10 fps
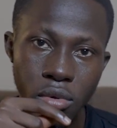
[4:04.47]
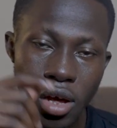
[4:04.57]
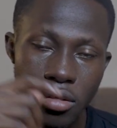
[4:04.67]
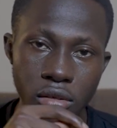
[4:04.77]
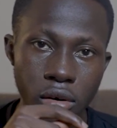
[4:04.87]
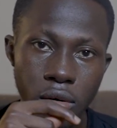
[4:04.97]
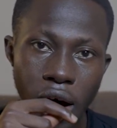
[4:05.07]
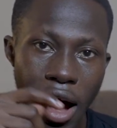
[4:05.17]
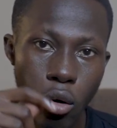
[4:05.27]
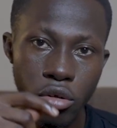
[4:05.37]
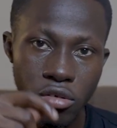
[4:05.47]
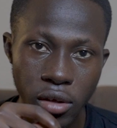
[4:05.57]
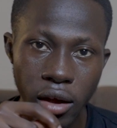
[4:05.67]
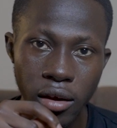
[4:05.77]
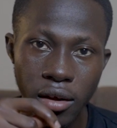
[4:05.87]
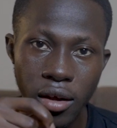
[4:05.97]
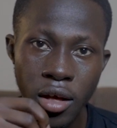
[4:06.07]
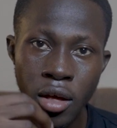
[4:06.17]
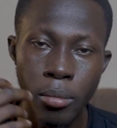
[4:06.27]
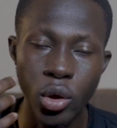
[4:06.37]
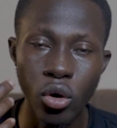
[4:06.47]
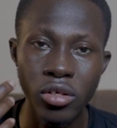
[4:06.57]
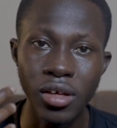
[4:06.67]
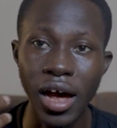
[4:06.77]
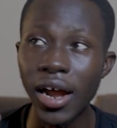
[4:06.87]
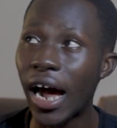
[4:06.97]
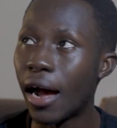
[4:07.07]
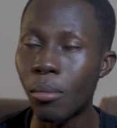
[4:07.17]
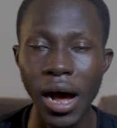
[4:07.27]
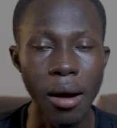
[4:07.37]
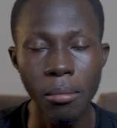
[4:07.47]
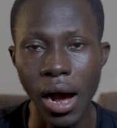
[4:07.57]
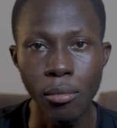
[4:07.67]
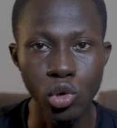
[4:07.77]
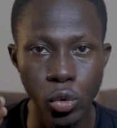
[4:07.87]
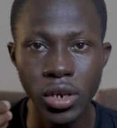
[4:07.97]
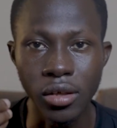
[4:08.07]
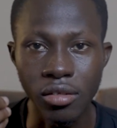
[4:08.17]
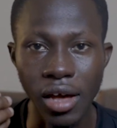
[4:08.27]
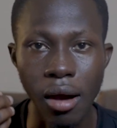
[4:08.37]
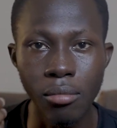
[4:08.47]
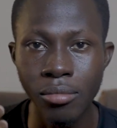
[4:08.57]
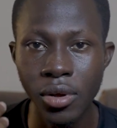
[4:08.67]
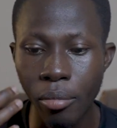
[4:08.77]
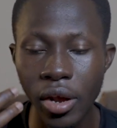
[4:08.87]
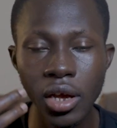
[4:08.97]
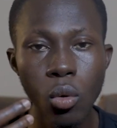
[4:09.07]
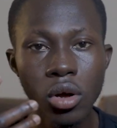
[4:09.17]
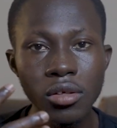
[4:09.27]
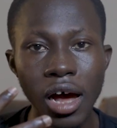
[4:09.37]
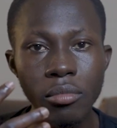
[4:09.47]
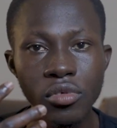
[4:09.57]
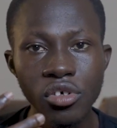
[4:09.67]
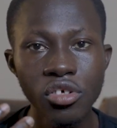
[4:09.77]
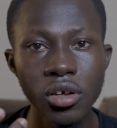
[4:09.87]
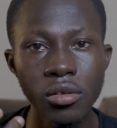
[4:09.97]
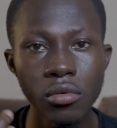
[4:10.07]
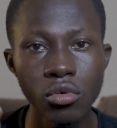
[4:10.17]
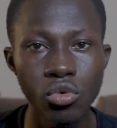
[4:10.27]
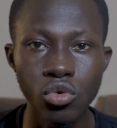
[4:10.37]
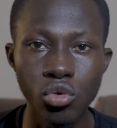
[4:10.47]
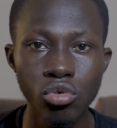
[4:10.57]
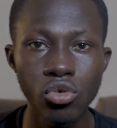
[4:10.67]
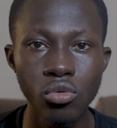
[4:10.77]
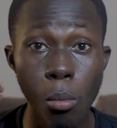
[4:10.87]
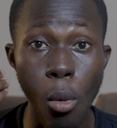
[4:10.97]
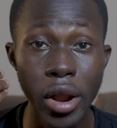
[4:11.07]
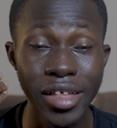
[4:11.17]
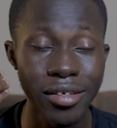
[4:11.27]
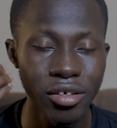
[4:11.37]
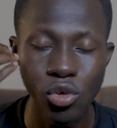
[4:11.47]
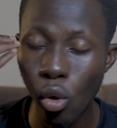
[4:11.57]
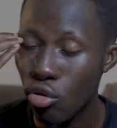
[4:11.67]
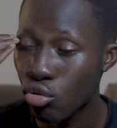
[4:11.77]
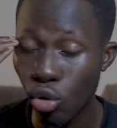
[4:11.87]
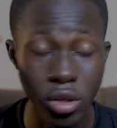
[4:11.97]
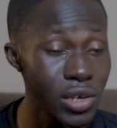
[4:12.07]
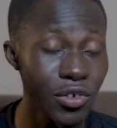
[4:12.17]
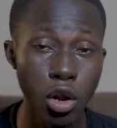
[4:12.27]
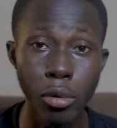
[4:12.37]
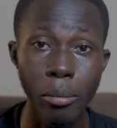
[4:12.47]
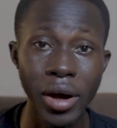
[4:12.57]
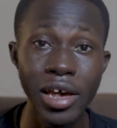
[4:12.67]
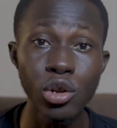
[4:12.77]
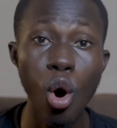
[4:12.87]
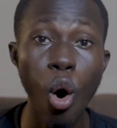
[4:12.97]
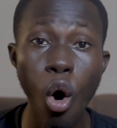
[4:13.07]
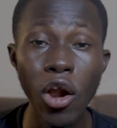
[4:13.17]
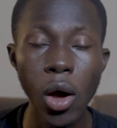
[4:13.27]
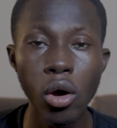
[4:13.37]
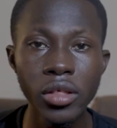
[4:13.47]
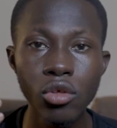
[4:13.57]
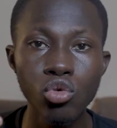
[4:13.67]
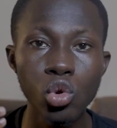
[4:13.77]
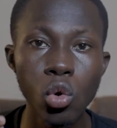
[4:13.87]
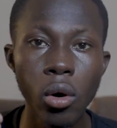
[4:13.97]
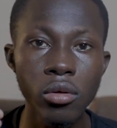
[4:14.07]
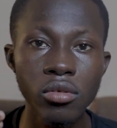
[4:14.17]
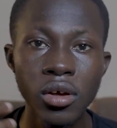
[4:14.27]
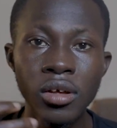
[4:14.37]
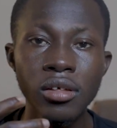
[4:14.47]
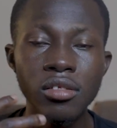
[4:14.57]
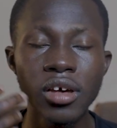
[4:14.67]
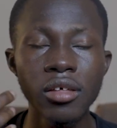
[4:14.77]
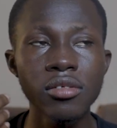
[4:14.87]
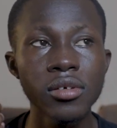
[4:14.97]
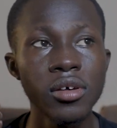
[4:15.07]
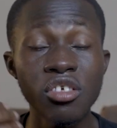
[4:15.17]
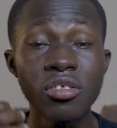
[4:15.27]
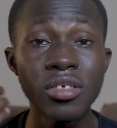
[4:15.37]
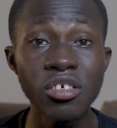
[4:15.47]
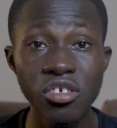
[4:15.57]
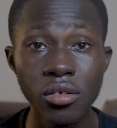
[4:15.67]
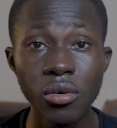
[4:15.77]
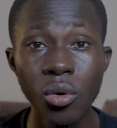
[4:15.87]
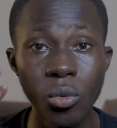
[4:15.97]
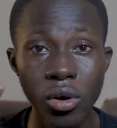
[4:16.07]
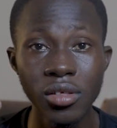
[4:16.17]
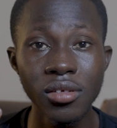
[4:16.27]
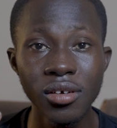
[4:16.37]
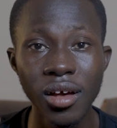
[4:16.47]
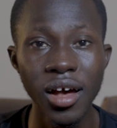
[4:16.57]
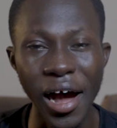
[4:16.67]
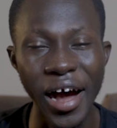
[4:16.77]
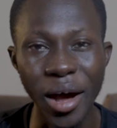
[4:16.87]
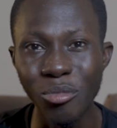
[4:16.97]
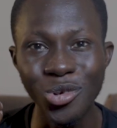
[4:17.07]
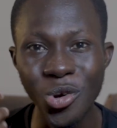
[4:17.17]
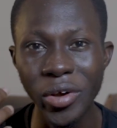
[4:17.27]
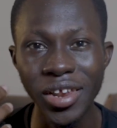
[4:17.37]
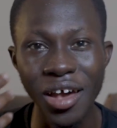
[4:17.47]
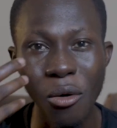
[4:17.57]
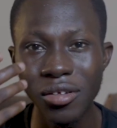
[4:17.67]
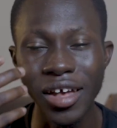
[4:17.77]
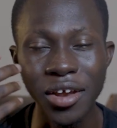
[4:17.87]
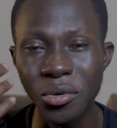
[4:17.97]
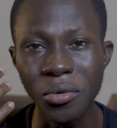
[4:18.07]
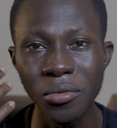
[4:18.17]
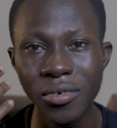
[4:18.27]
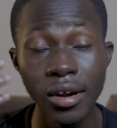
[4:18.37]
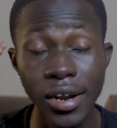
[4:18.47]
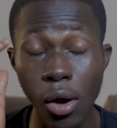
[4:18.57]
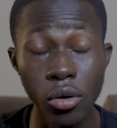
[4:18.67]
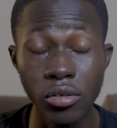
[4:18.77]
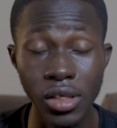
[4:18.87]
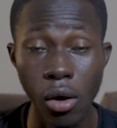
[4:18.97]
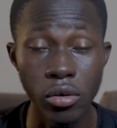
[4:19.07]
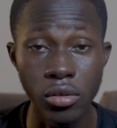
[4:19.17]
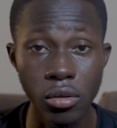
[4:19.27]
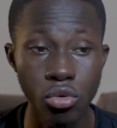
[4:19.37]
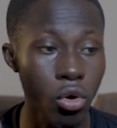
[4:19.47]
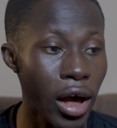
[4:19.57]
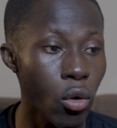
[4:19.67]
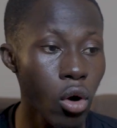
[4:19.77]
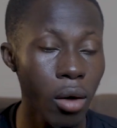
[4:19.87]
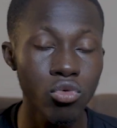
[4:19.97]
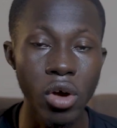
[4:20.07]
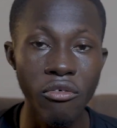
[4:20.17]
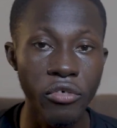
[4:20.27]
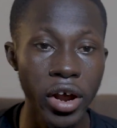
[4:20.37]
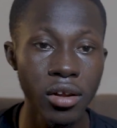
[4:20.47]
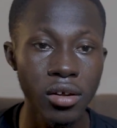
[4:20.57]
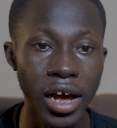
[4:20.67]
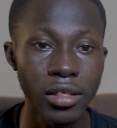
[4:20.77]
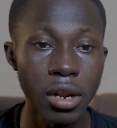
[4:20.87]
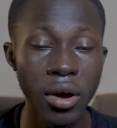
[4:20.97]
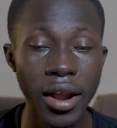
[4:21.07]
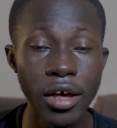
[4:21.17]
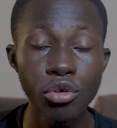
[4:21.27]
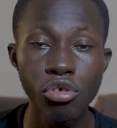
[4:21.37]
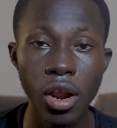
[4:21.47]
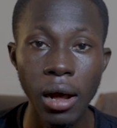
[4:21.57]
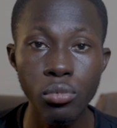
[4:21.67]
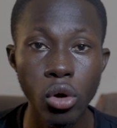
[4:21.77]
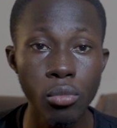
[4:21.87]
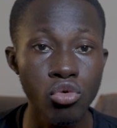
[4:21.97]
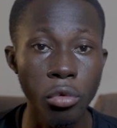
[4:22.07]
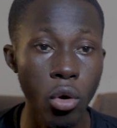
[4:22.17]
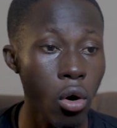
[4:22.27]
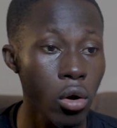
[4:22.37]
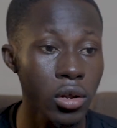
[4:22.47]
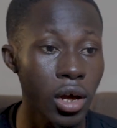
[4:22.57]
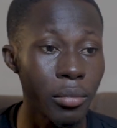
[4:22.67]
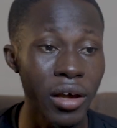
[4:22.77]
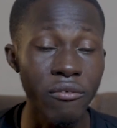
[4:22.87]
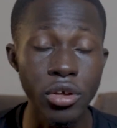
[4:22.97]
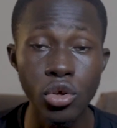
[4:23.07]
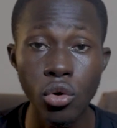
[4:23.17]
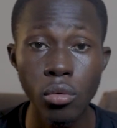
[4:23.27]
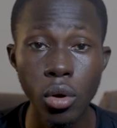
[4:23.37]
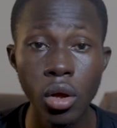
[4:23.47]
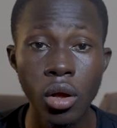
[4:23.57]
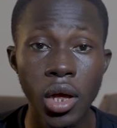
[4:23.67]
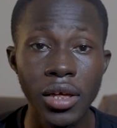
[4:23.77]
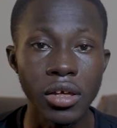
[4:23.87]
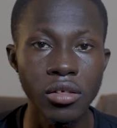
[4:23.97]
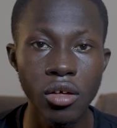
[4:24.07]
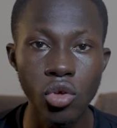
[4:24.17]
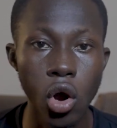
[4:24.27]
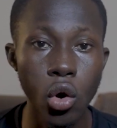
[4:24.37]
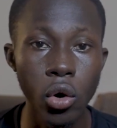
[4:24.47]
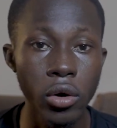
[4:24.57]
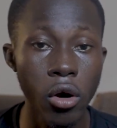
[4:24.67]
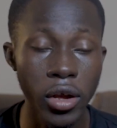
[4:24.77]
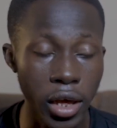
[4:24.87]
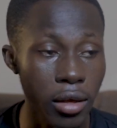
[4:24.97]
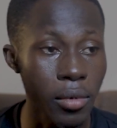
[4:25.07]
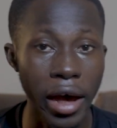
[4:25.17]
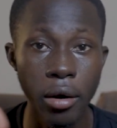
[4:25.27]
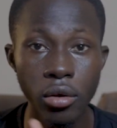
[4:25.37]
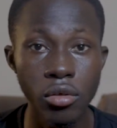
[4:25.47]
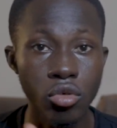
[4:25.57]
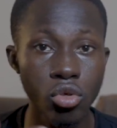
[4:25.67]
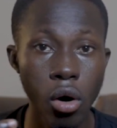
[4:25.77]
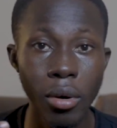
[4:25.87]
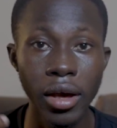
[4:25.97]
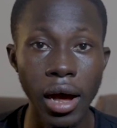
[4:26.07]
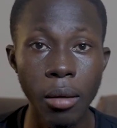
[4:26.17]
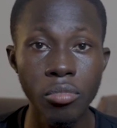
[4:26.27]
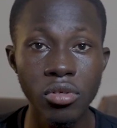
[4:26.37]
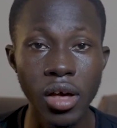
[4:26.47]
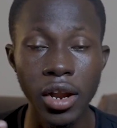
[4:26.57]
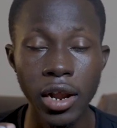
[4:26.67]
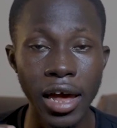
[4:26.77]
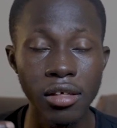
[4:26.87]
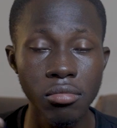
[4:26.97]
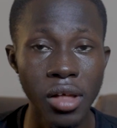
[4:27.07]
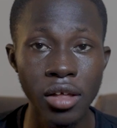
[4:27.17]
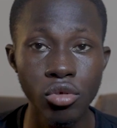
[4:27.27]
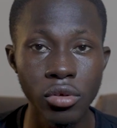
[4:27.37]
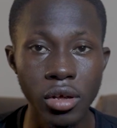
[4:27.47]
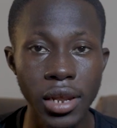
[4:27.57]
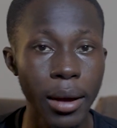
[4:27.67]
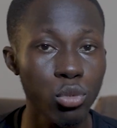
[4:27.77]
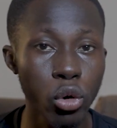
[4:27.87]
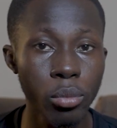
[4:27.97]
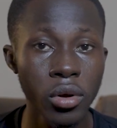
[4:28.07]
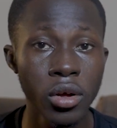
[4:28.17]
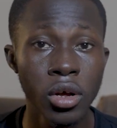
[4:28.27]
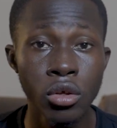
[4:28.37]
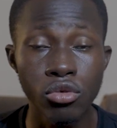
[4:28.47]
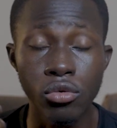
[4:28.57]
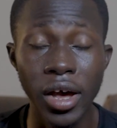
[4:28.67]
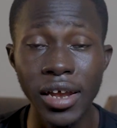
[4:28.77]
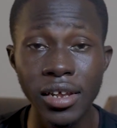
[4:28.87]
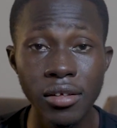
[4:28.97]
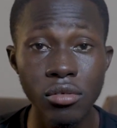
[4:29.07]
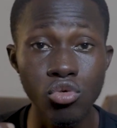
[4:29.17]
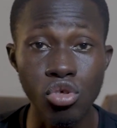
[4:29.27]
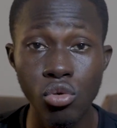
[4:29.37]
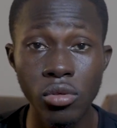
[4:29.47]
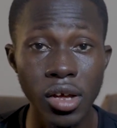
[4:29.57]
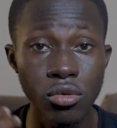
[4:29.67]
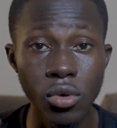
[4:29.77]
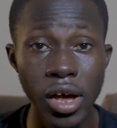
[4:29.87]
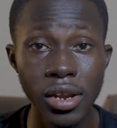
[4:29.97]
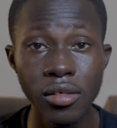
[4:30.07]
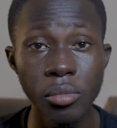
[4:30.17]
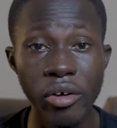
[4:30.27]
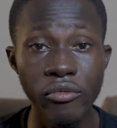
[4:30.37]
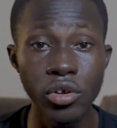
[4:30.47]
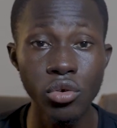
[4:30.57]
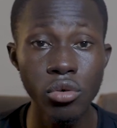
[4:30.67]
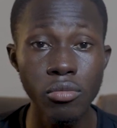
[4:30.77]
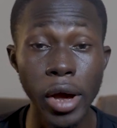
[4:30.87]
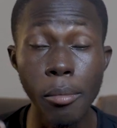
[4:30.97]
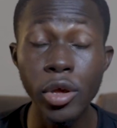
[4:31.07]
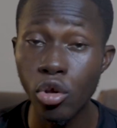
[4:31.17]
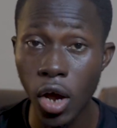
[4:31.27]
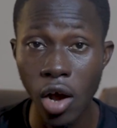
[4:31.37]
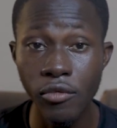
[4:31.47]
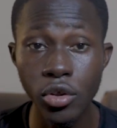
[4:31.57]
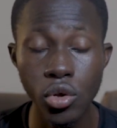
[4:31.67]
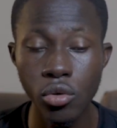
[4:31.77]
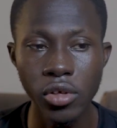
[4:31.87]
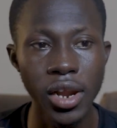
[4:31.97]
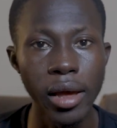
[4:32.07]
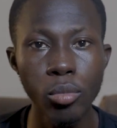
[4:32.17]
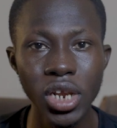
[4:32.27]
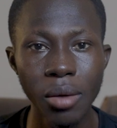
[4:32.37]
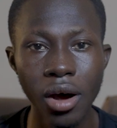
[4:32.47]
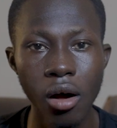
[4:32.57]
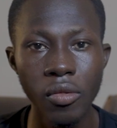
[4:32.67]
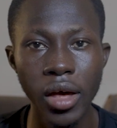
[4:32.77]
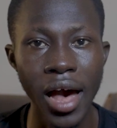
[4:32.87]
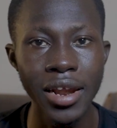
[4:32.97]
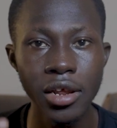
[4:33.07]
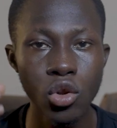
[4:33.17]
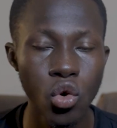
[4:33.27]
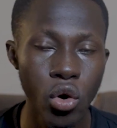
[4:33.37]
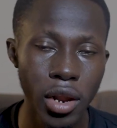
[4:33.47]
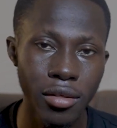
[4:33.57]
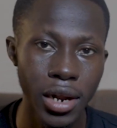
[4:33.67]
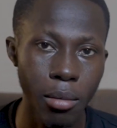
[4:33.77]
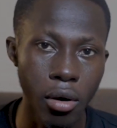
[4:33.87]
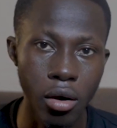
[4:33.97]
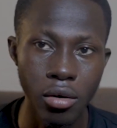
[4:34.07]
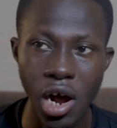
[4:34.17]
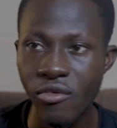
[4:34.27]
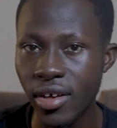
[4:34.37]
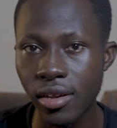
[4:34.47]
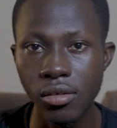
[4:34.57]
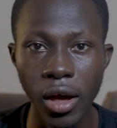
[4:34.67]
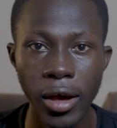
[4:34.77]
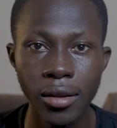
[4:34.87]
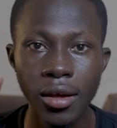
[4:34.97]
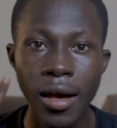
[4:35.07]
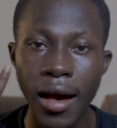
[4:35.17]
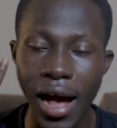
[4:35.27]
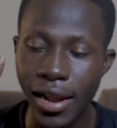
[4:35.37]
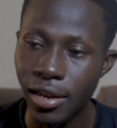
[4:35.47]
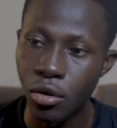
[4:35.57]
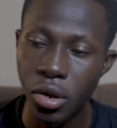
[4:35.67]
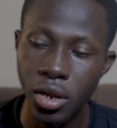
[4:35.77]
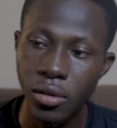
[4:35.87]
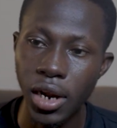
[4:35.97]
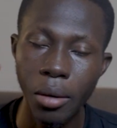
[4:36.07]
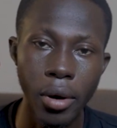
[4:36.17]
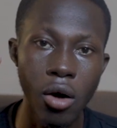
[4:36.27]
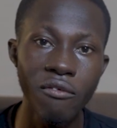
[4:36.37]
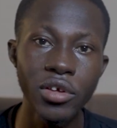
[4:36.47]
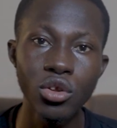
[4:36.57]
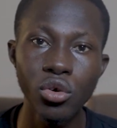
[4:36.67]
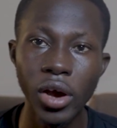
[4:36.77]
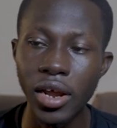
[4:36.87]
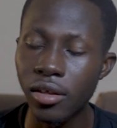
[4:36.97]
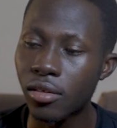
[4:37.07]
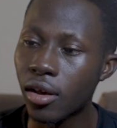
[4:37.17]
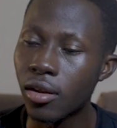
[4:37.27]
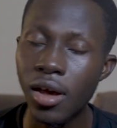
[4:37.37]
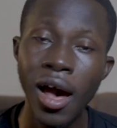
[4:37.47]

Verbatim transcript: Yet still, I was there because I'm I'm, I'm doing this. I'm bringing what I'm teaching to YouTube. Monetization was not even on my mind. All I wanted to do was just teach what I am doing, what I know. That was that was it. So I go up to a friend. I tell him, "Can I use your laptop to record um, a video?" He says, "Okay, okay." I re- install my apps and then I start using his laptop to edit, to shoot, and to edit my videos, my mediocre videos, and I put them out there. I didn't know anything about graphic design. I didn't know anything about video editing.